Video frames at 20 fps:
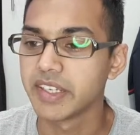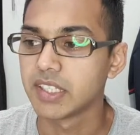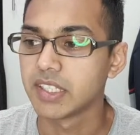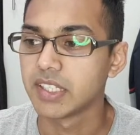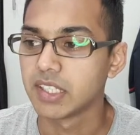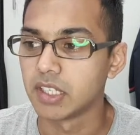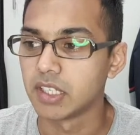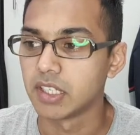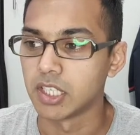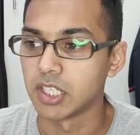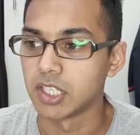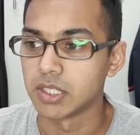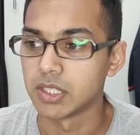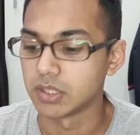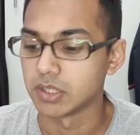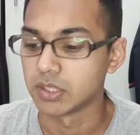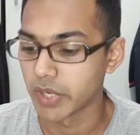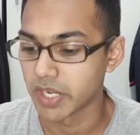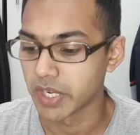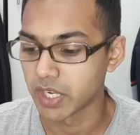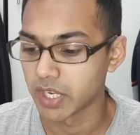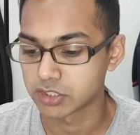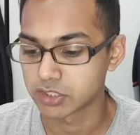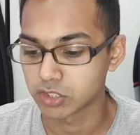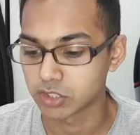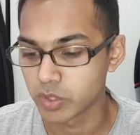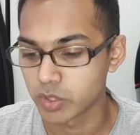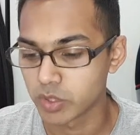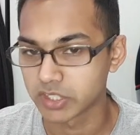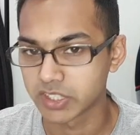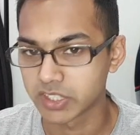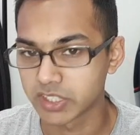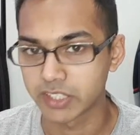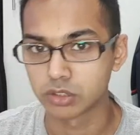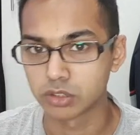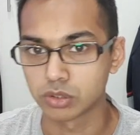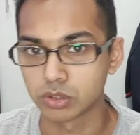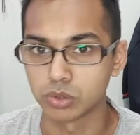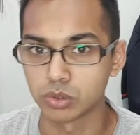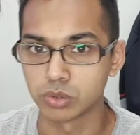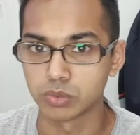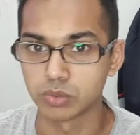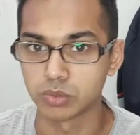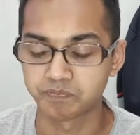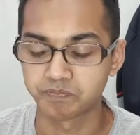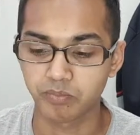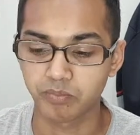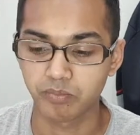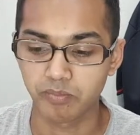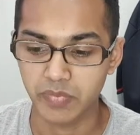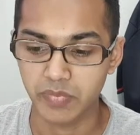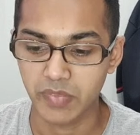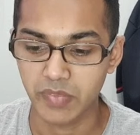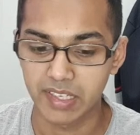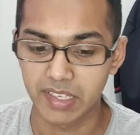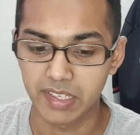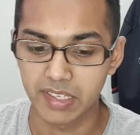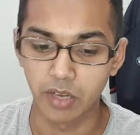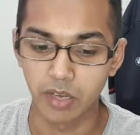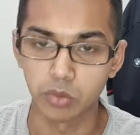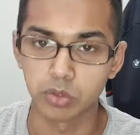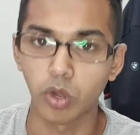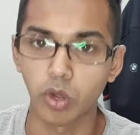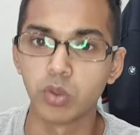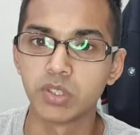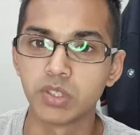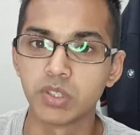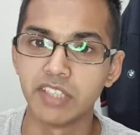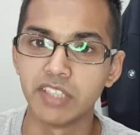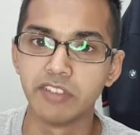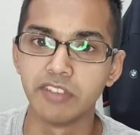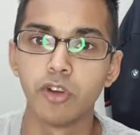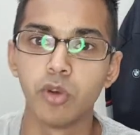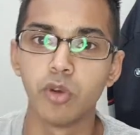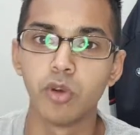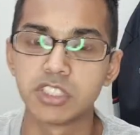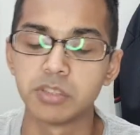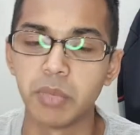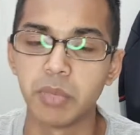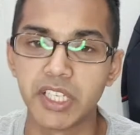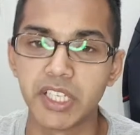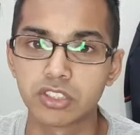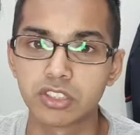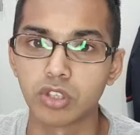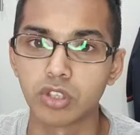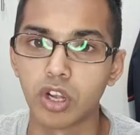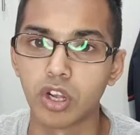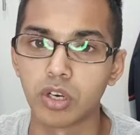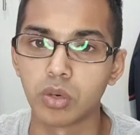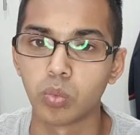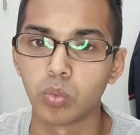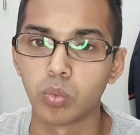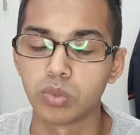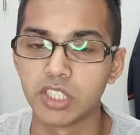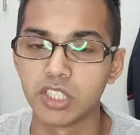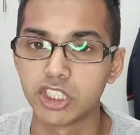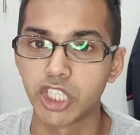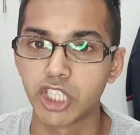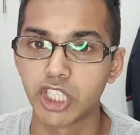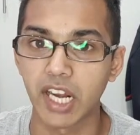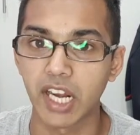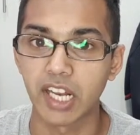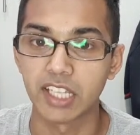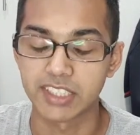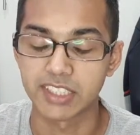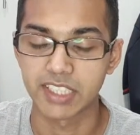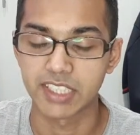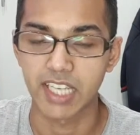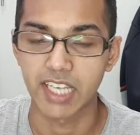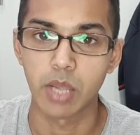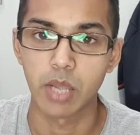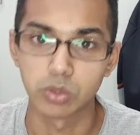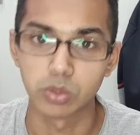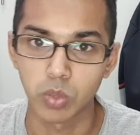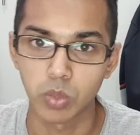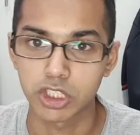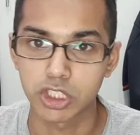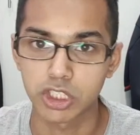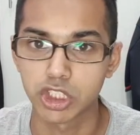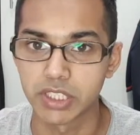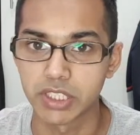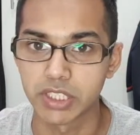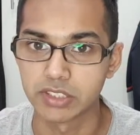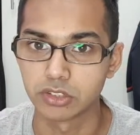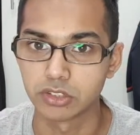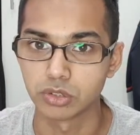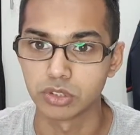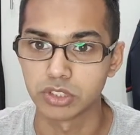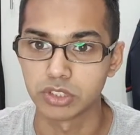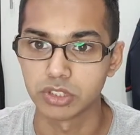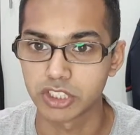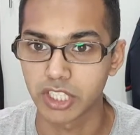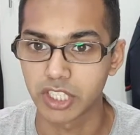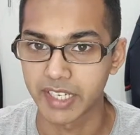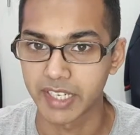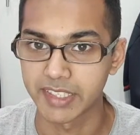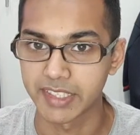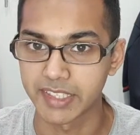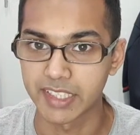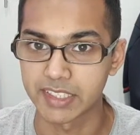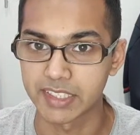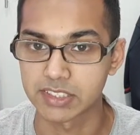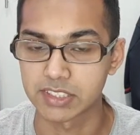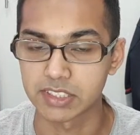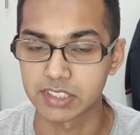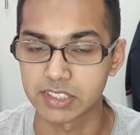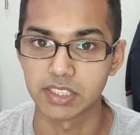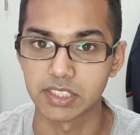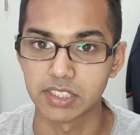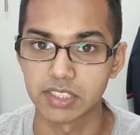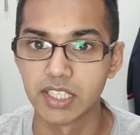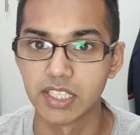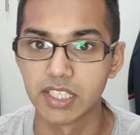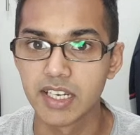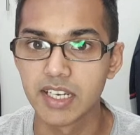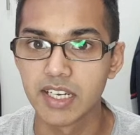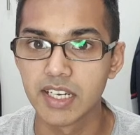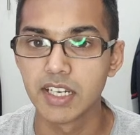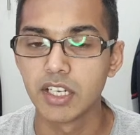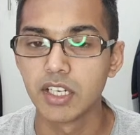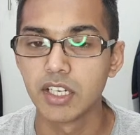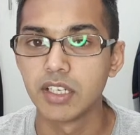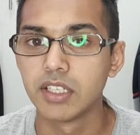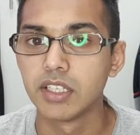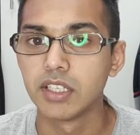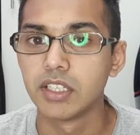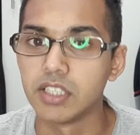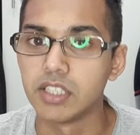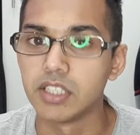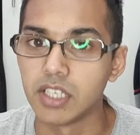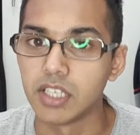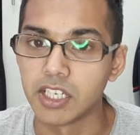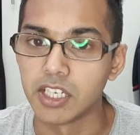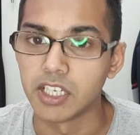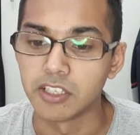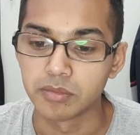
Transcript: where I'd always like to. I was always influenced based on the channels that I was watching to try and get uh,